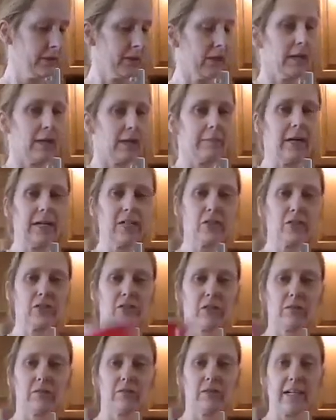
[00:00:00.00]
I
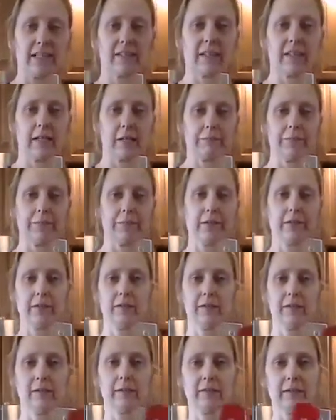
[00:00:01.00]
used a red cup
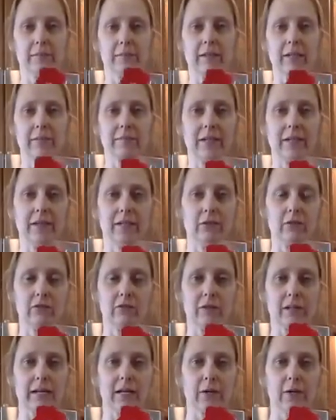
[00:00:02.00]
to make my little
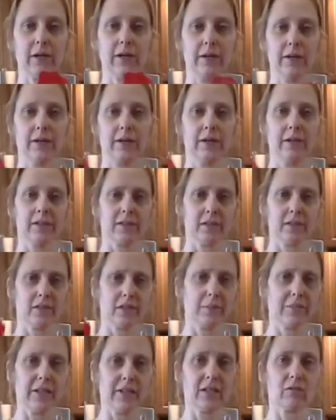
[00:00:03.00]
flower. So
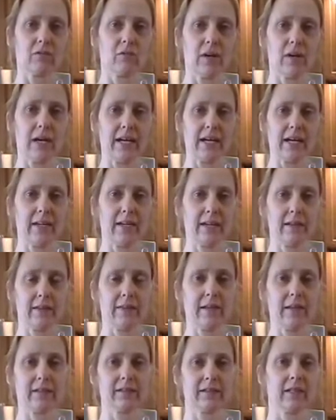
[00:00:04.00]
something
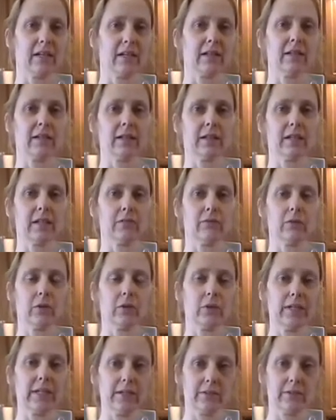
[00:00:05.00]
red that's not gonna get
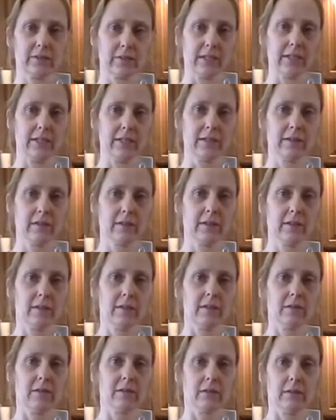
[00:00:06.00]
ruined outside.
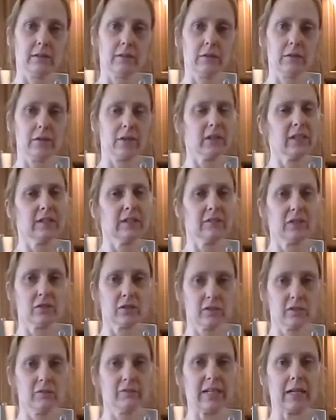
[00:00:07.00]
So you could even
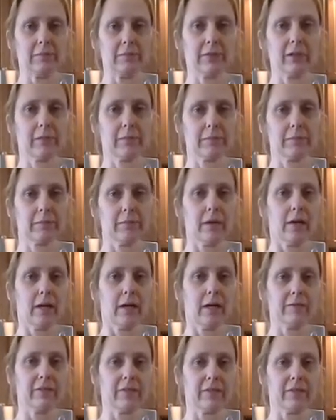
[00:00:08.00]
use some fabric
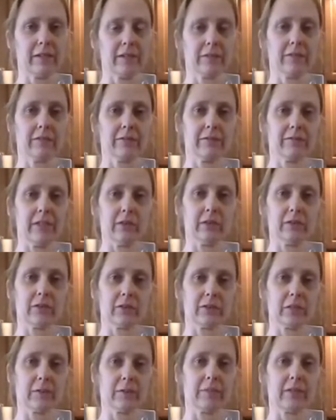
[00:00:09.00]
if you have any felt
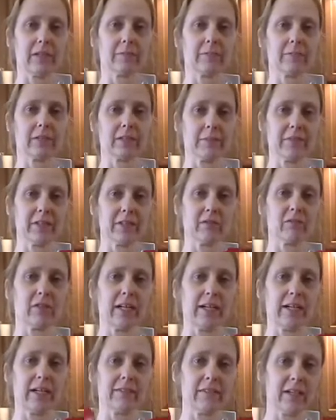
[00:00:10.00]
or something, but something
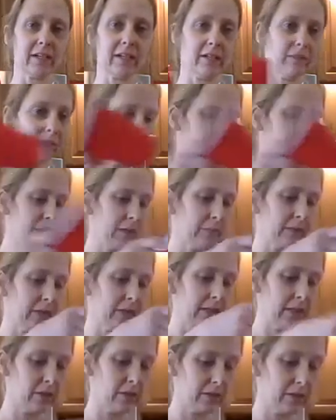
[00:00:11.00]
red. I've got a red cup
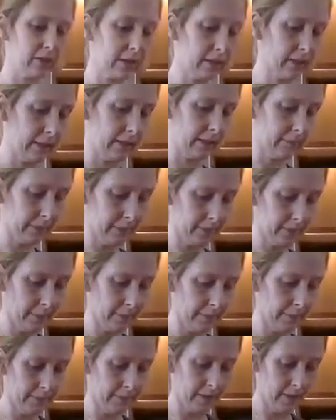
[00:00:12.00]
that I used to cut up.
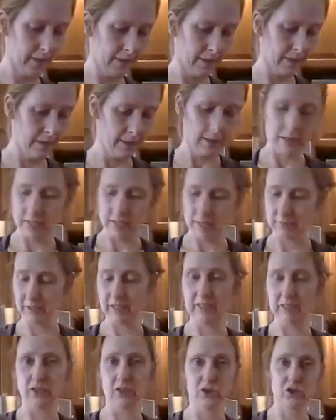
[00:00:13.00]
You're
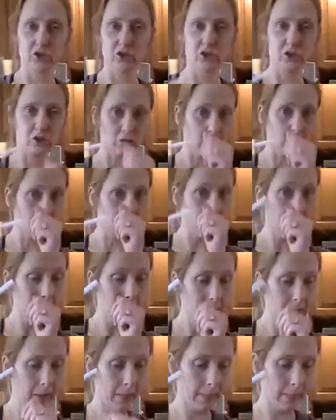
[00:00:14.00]
gonna need a straw,